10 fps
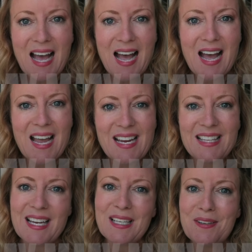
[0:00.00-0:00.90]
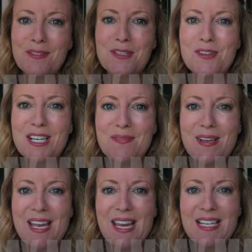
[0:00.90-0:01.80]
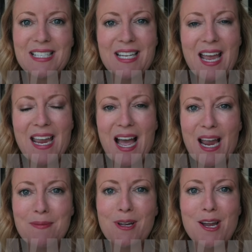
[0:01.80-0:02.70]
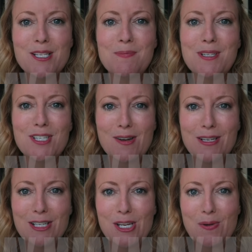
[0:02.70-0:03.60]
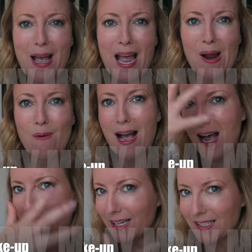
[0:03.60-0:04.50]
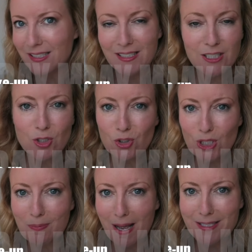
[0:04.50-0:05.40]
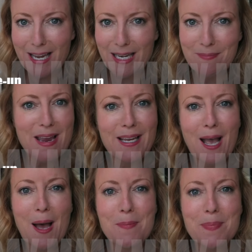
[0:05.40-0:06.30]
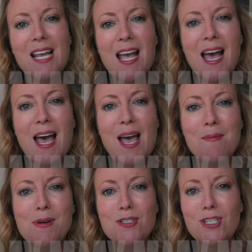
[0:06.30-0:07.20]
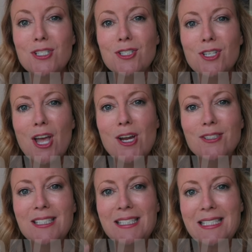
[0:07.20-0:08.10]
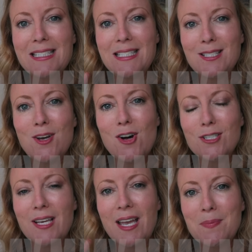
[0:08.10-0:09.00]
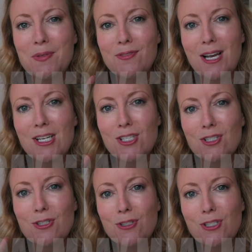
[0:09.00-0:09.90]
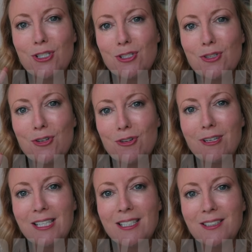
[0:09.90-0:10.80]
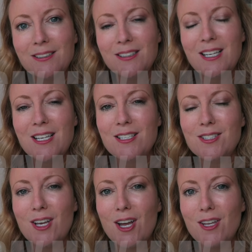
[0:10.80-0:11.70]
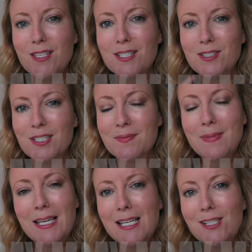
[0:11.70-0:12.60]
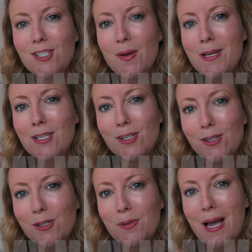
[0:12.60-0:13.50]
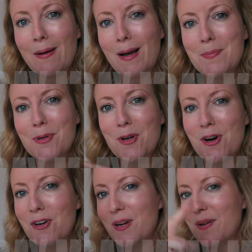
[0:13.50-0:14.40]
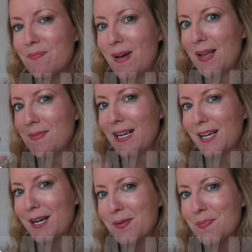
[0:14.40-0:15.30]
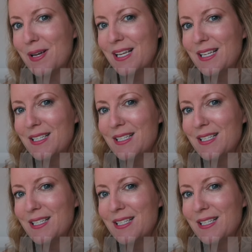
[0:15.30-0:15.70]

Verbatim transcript: Hi, thank you for joining me. Today I am going to be showing you how I do my daily makeup. Um, just note, this is not a professional tutorial, so this is just me showing you how I put on my makeup.